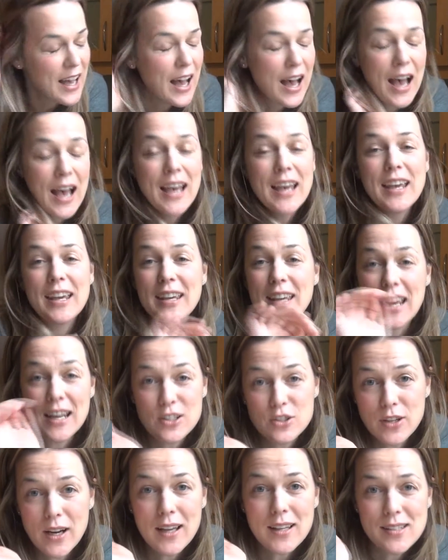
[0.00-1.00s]
I
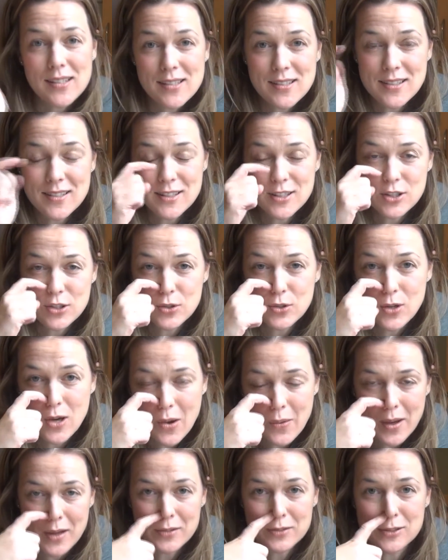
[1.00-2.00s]
get dressed to
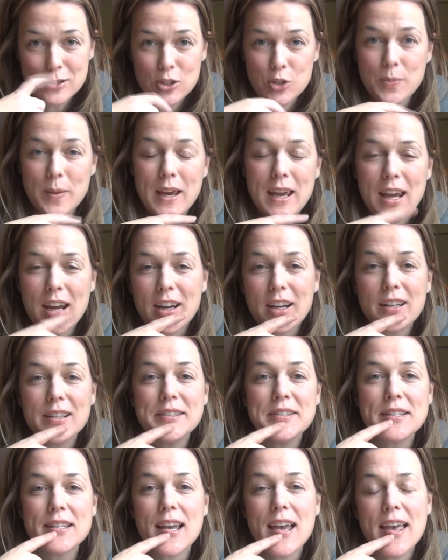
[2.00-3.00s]
go out and do my
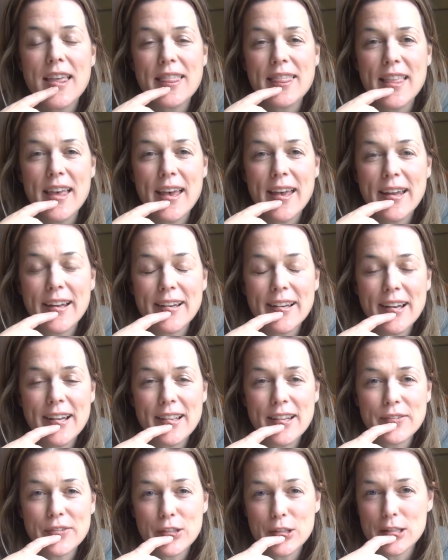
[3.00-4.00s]
errands, and then
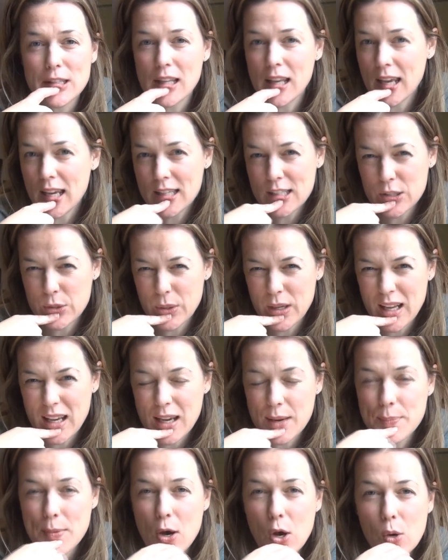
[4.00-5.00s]
the first thing I do when I
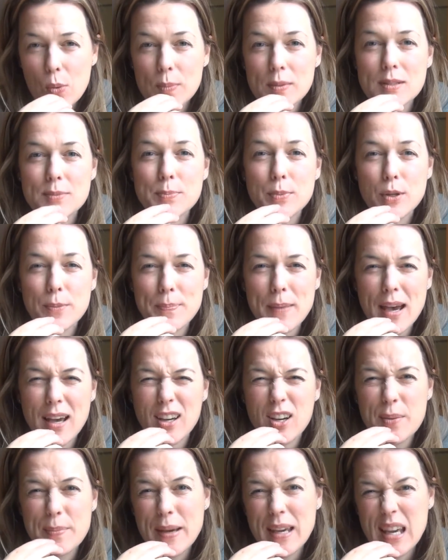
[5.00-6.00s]
come home is put back
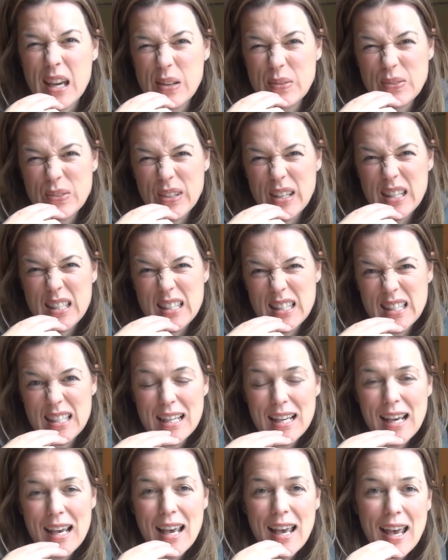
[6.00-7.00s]
on my comfies.
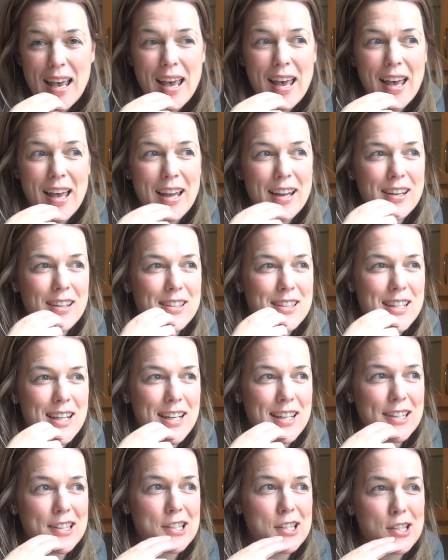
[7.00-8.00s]
And
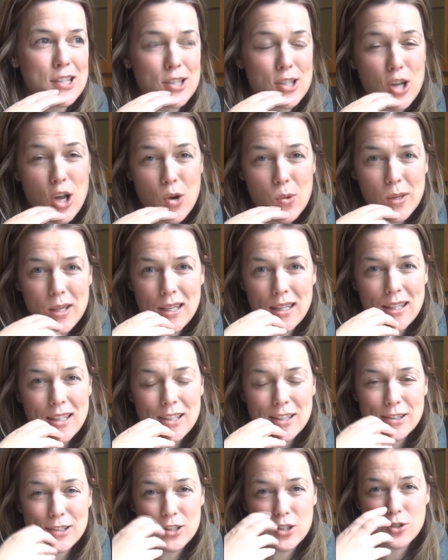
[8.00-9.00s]
it's snowing
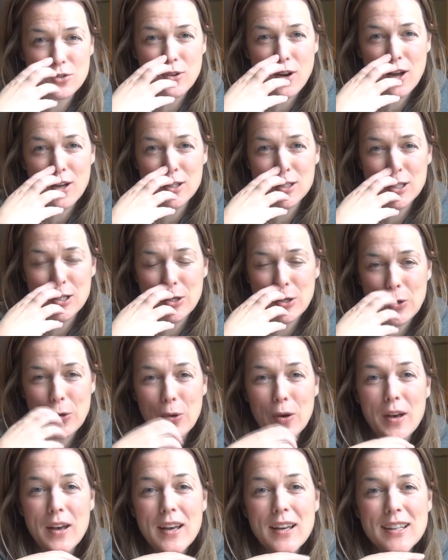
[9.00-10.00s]
here in Toronto,
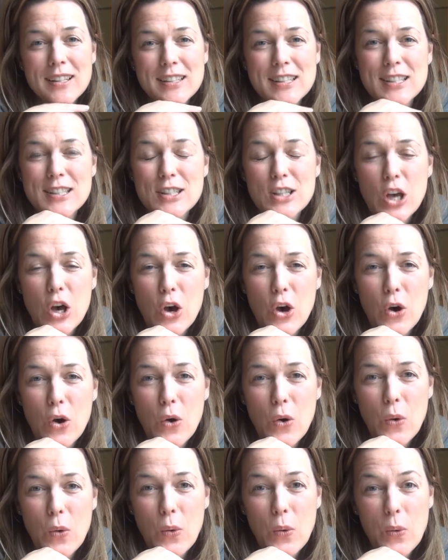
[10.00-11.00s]

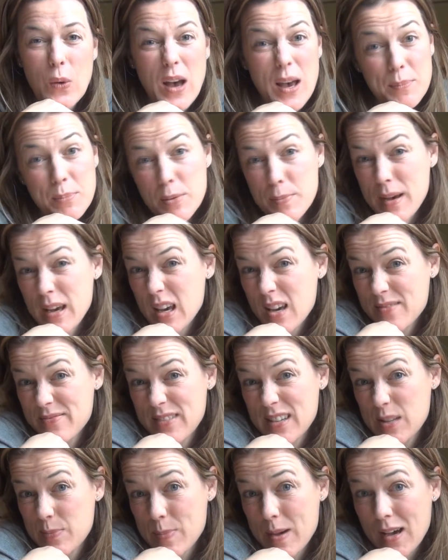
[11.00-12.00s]
so I put my
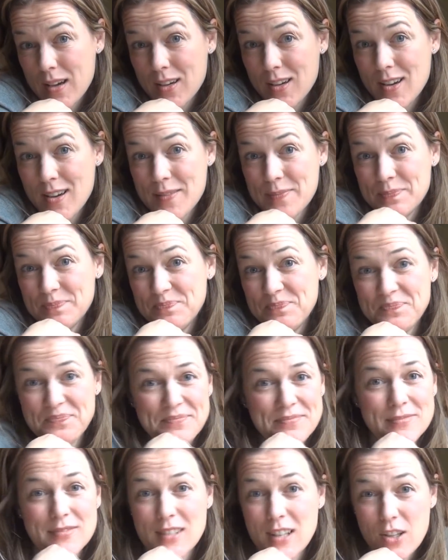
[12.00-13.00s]
comfies back on.
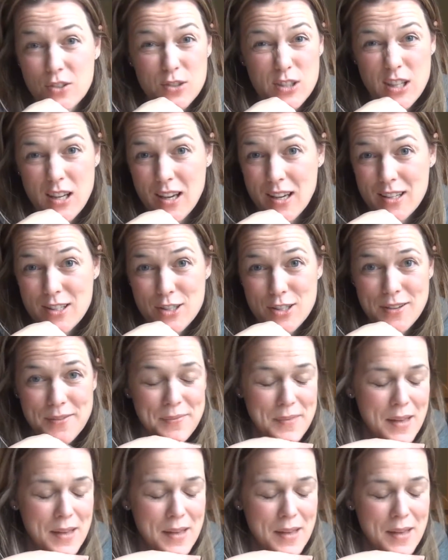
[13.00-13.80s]
Don't judge.